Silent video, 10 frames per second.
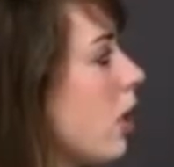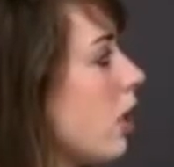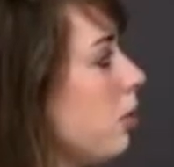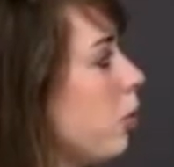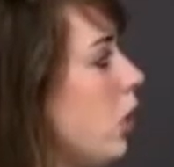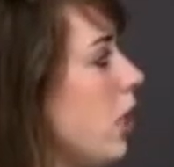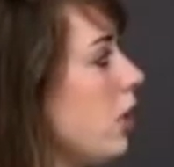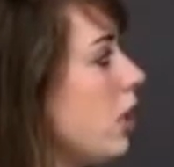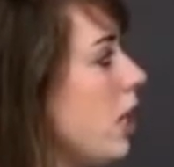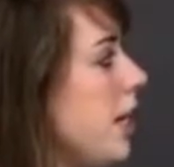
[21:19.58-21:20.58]
in the morning,
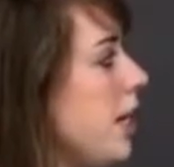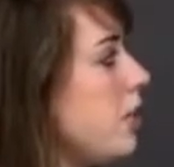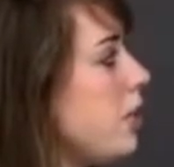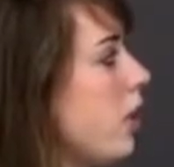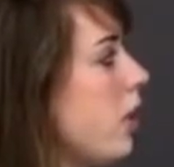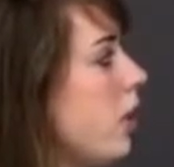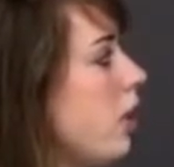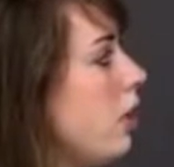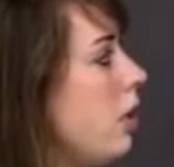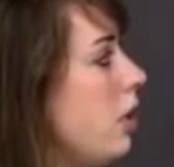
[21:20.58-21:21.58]
then 8,
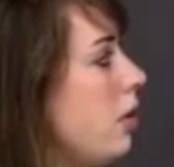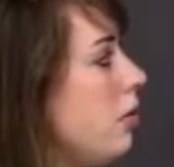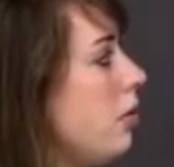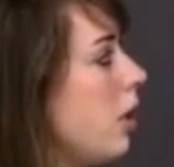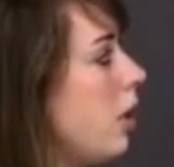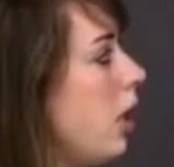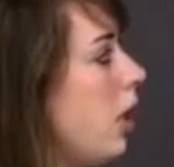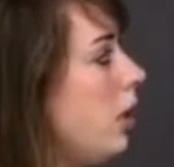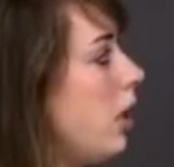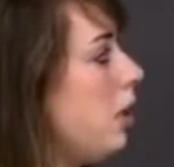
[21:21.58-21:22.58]
noon,
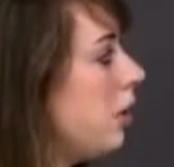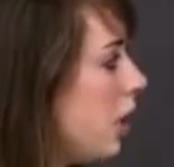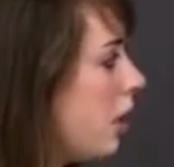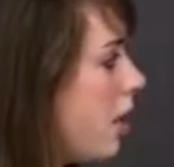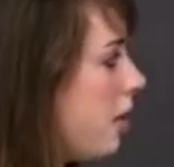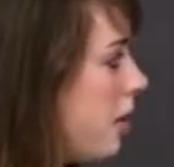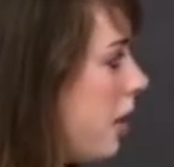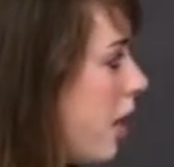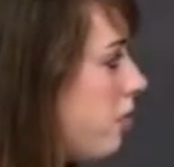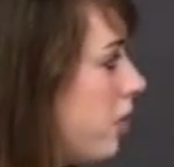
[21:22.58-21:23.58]
and then later on in the
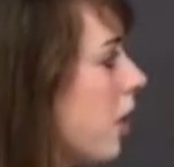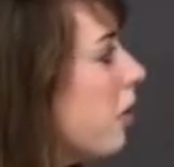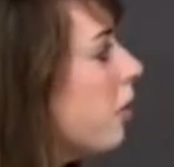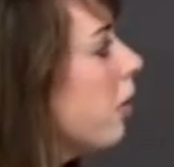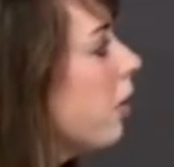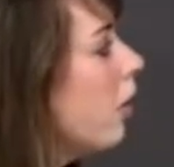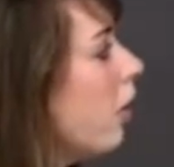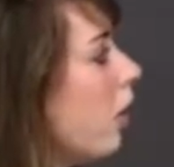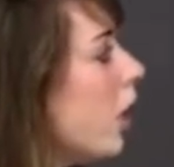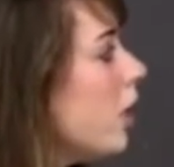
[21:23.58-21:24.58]
afternoon.
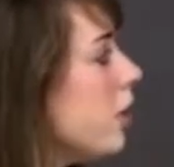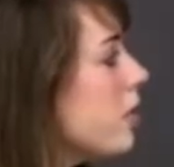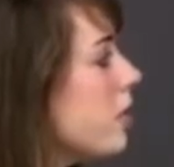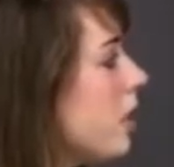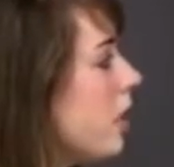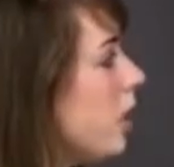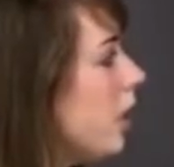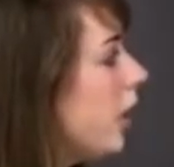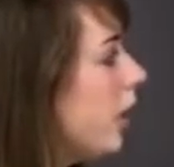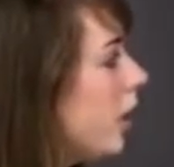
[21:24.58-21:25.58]
And you can see
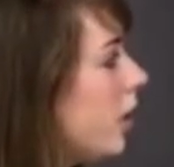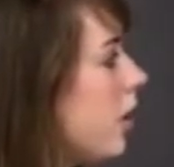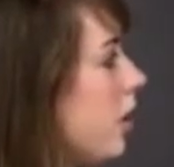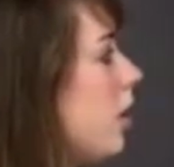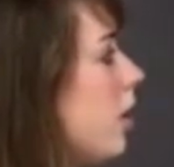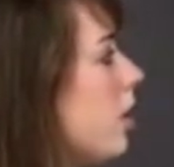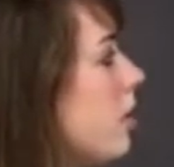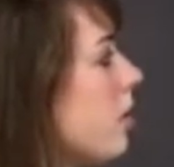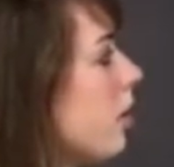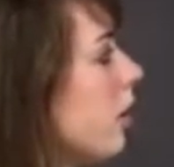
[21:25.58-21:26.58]
here that there
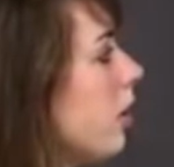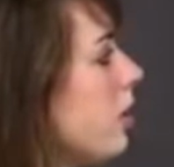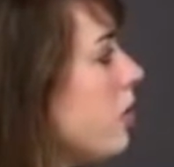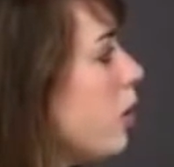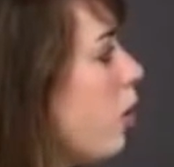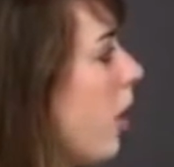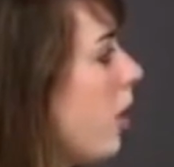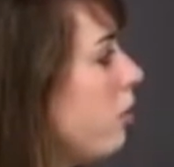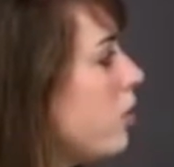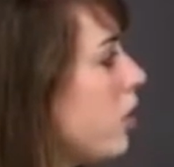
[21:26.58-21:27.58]
is the least
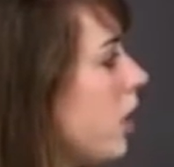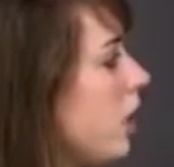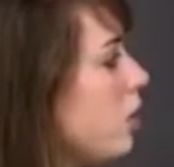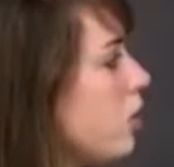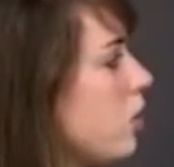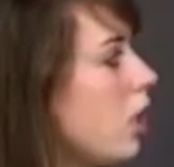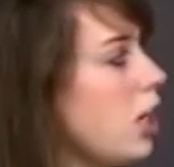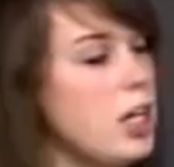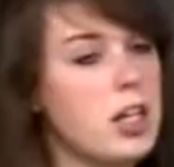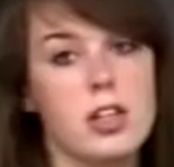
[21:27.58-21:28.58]
amount of change
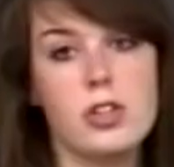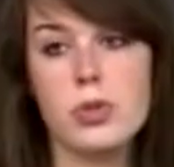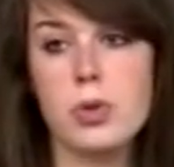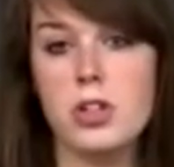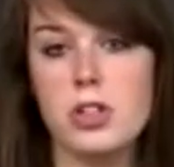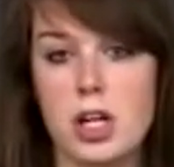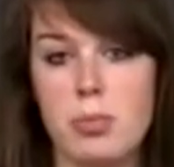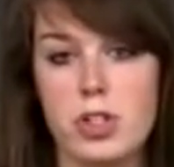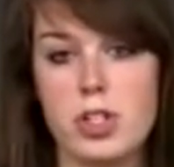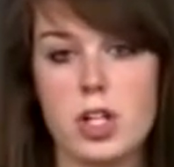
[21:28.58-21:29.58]
in the soil
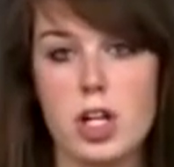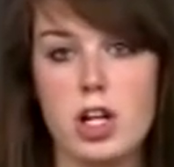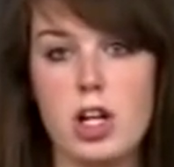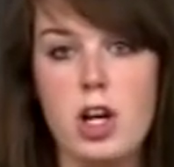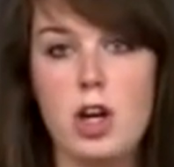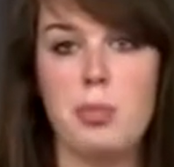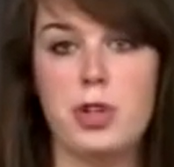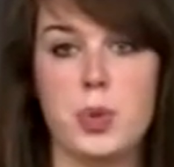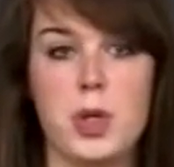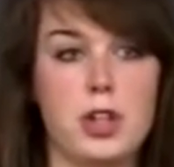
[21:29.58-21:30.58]
temperature
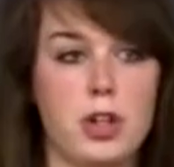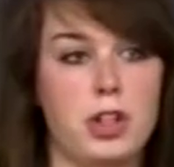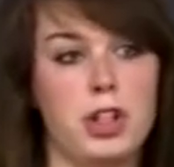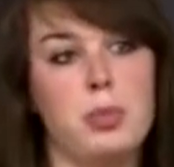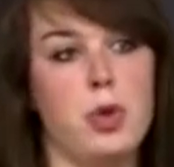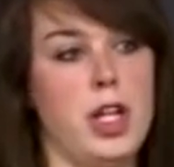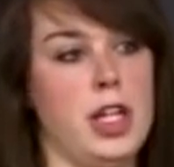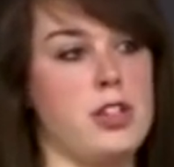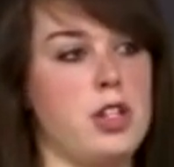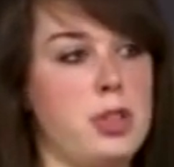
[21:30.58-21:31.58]
between the early
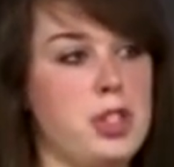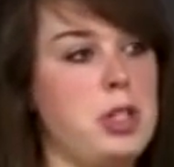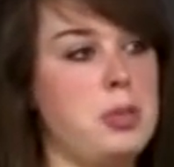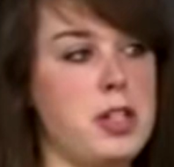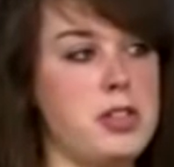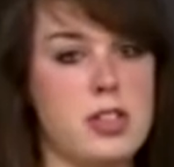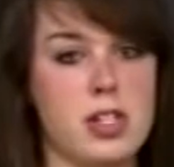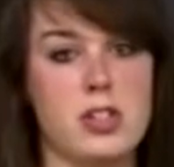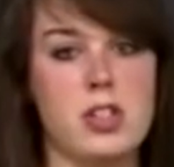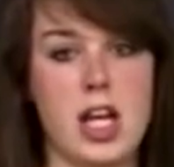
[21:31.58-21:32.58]
morning, so between about
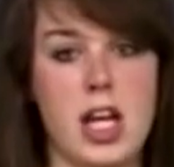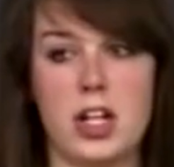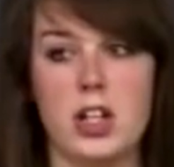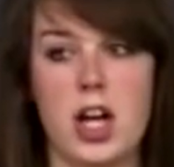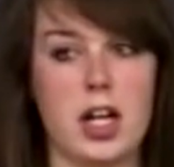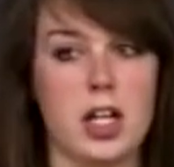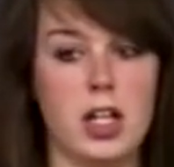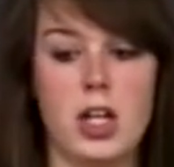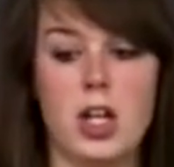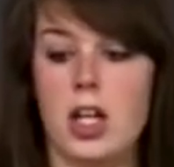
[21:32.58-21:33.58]
6 and 8 o'clock
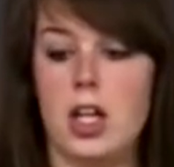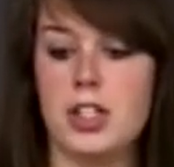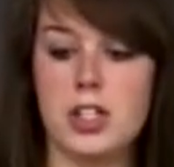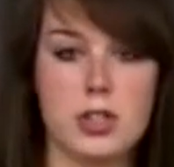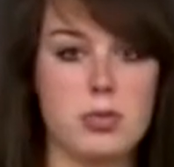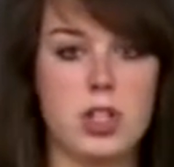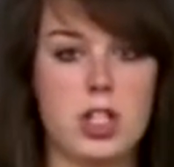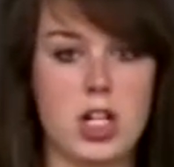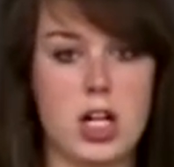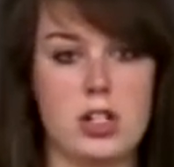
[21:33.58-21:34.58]
it doesn't really
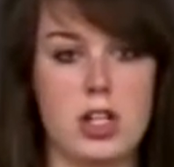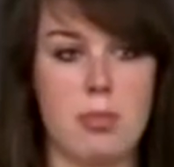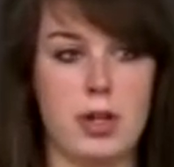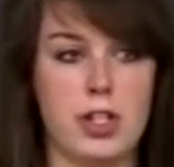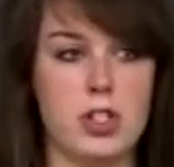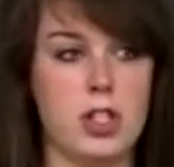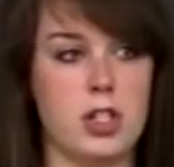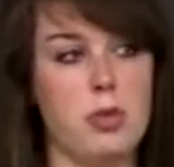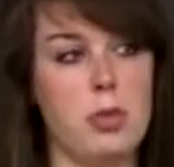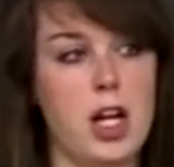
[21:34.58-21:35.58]
change that much
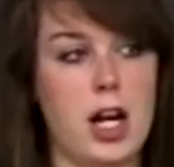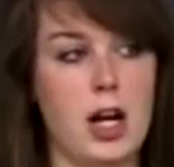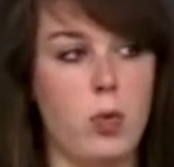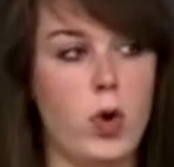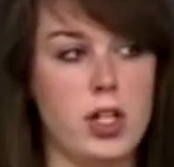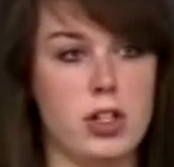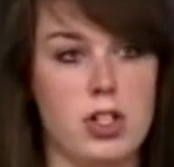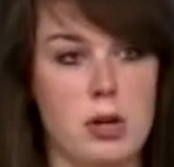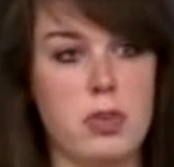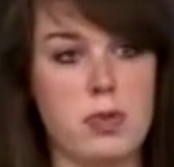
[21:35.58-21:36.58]
no matter what your
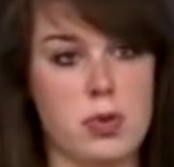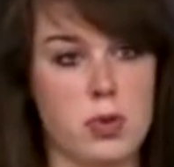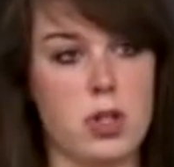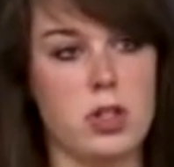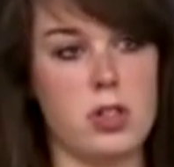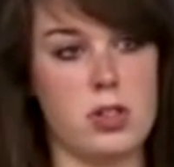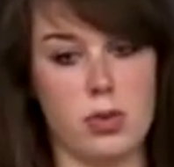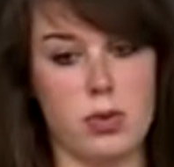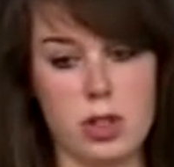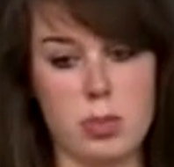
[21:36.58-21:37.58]
depth of soil is
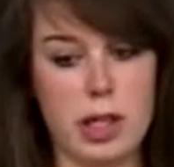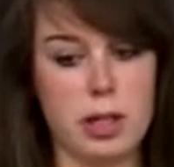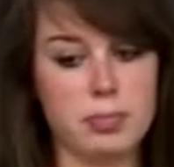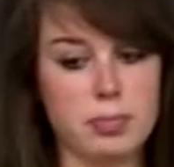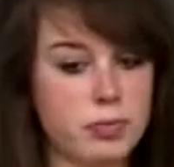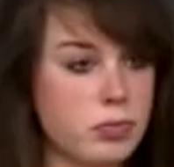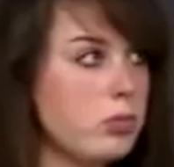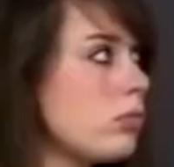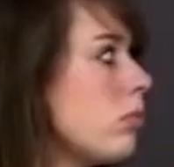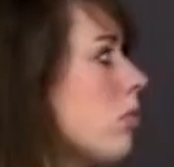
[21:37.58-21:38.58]
going to be.
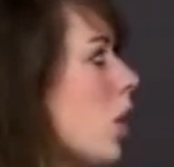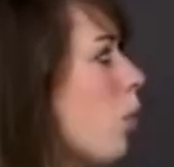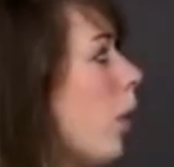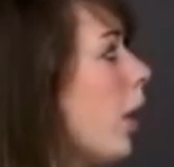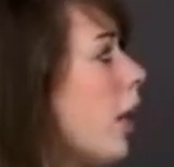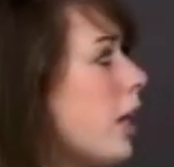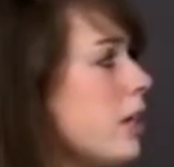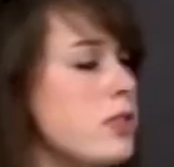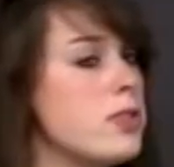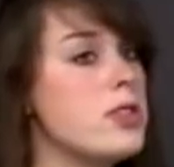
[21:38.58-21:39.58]

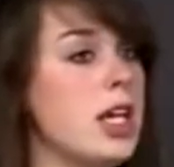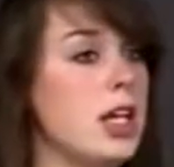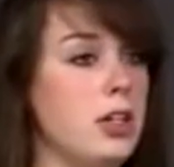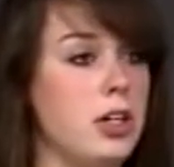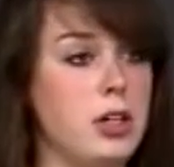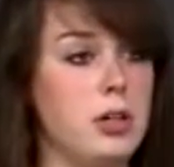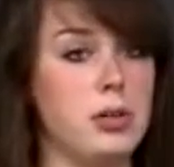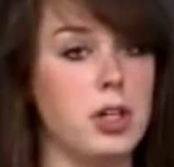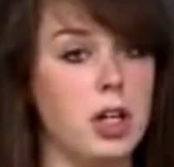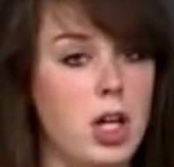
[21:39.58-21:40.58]
Whereas, say at
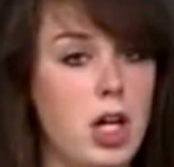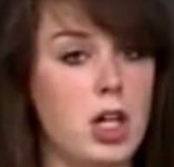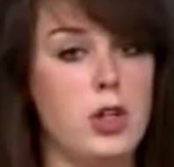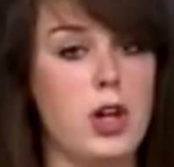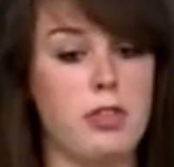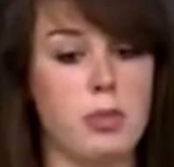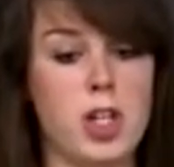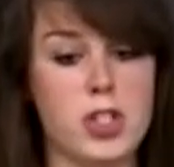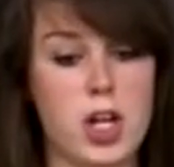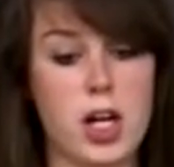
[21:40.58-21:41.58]
noon, you have a
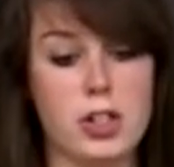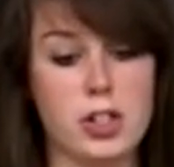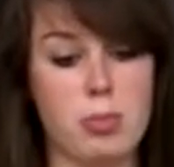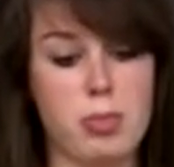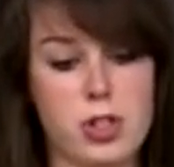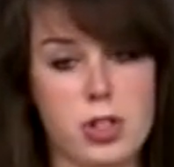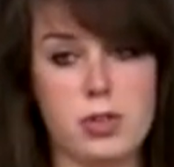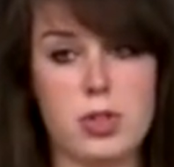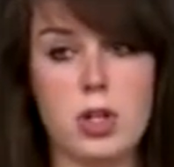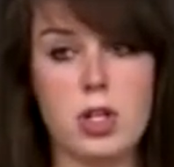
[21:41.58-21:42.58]
much higher temperature
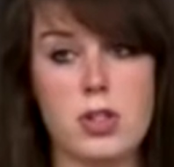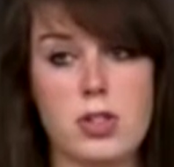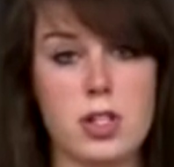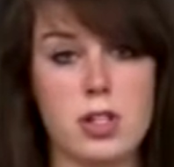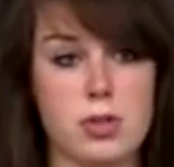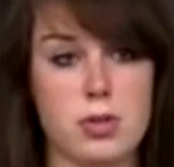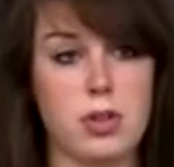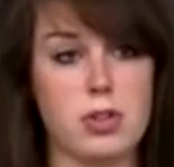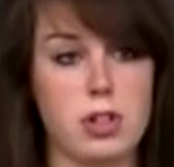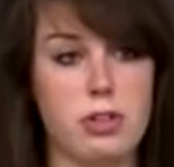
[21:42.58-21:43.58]
of soils at your
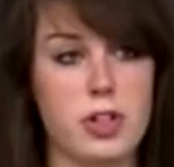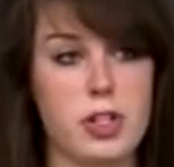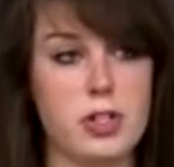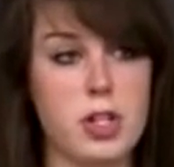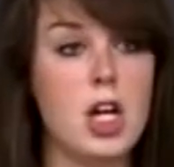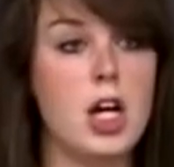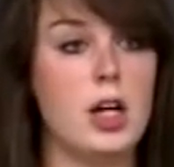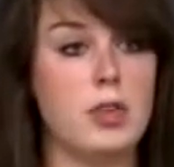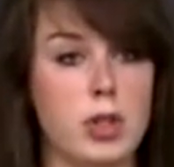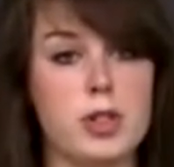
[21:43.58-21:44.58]
soil surface,
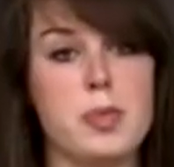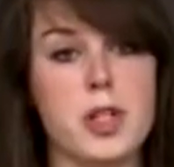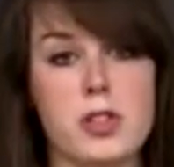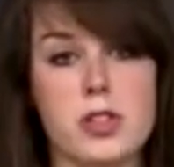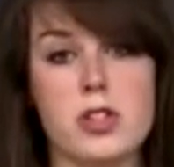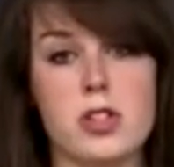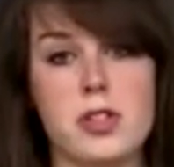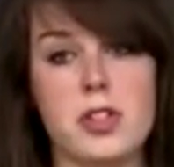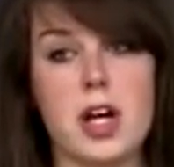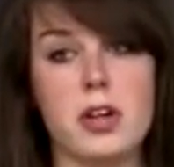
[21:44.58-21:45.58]
of course, because the
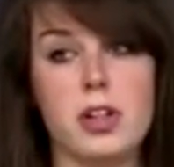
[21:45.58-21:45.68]
sun's out,